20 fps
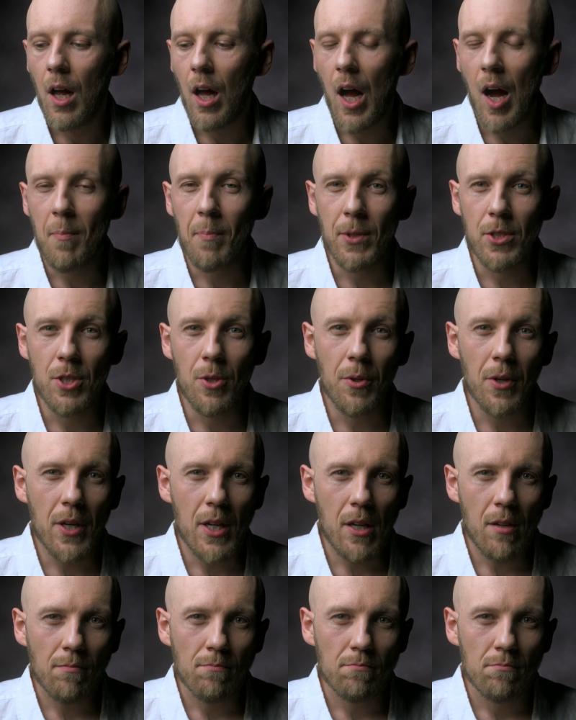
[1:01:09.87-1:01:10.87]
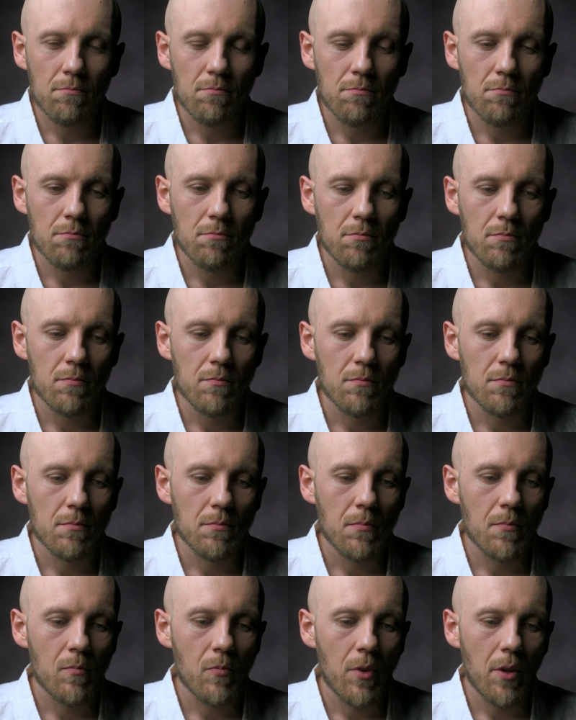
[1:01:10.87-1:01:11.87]
opportunity,
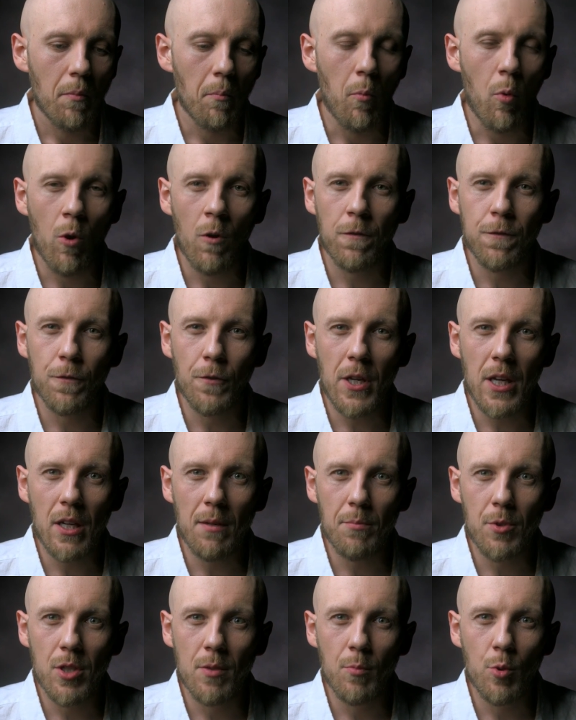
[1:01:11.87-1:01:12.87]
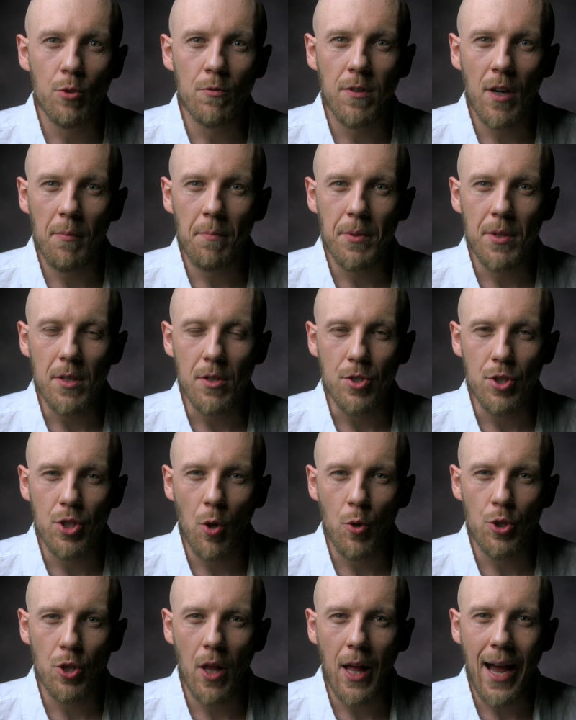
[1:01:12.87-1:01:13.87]
more freedom to move up the
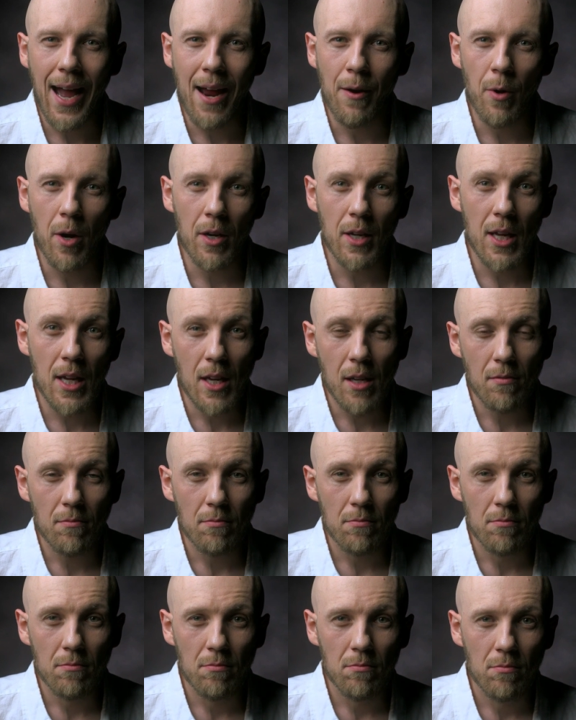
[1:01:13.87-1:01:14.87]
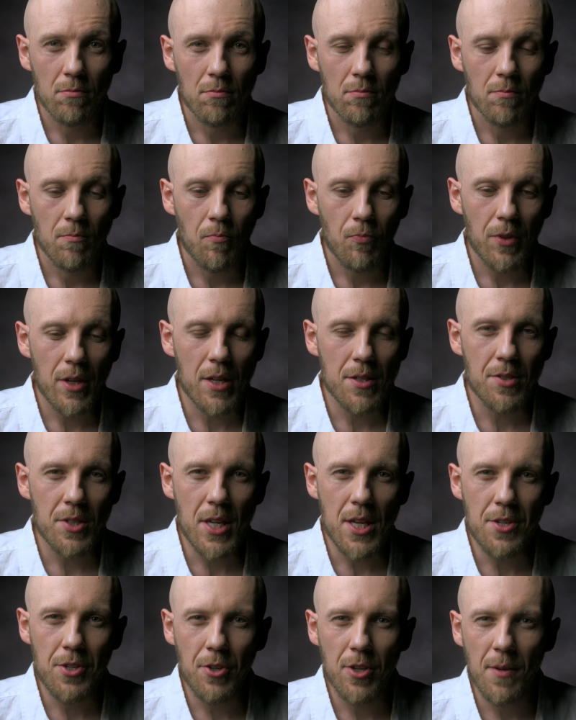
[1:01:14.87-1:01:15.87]
social hierarchy. It's
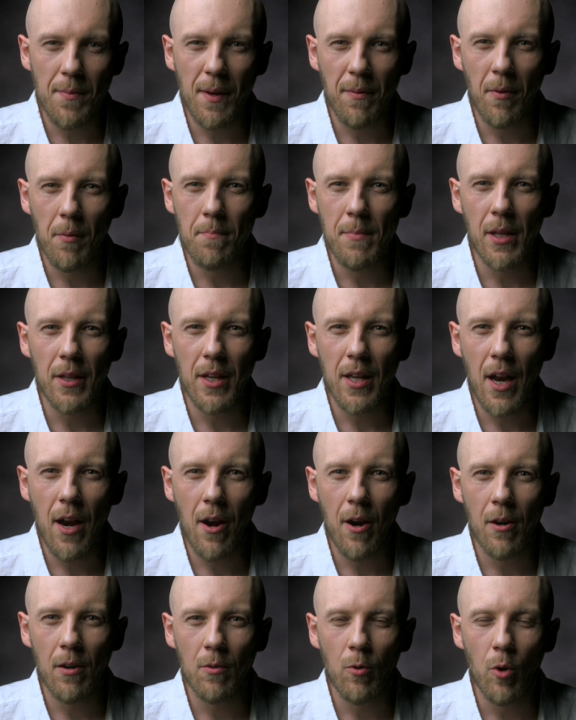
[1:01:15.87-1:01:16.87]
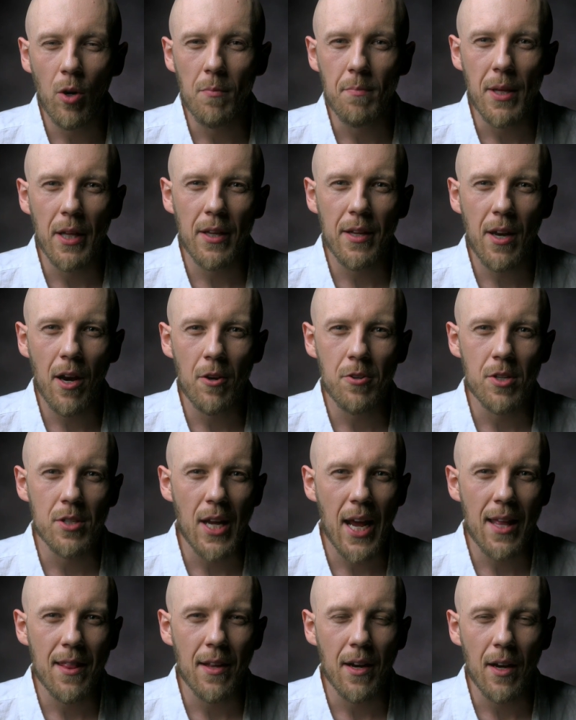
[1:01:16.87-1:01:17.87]
easier to become a millionaire or a billionaire
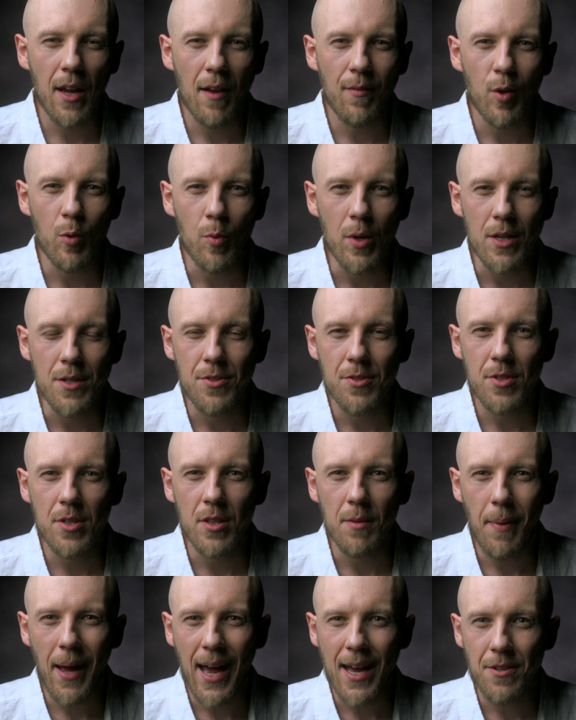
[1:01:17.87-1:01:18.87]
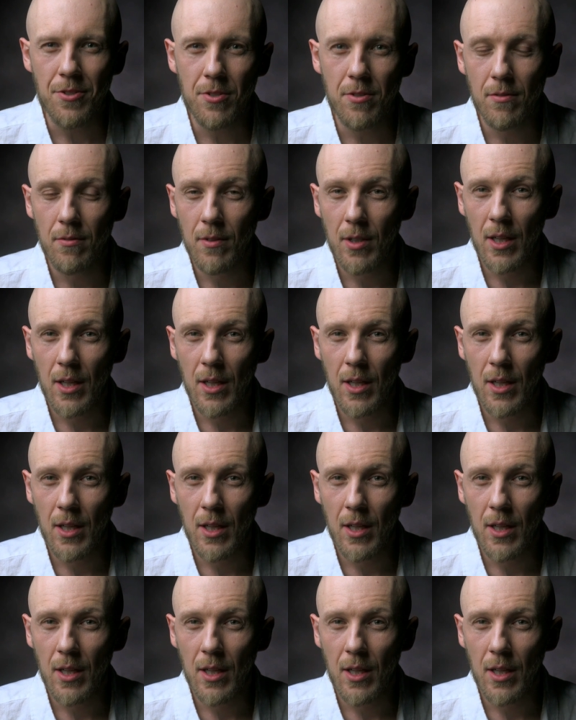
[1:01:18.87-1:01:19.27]
today than it ever was in the past,